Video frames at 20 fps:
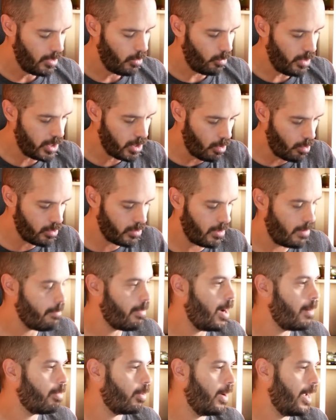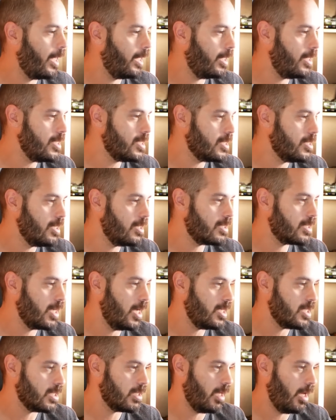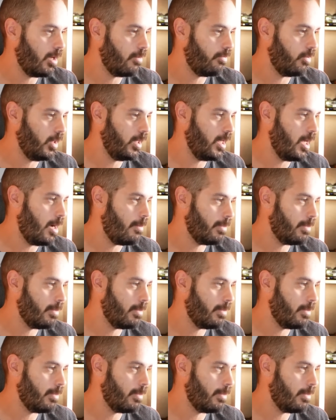We don't have bumper headlights in this case, thankfully.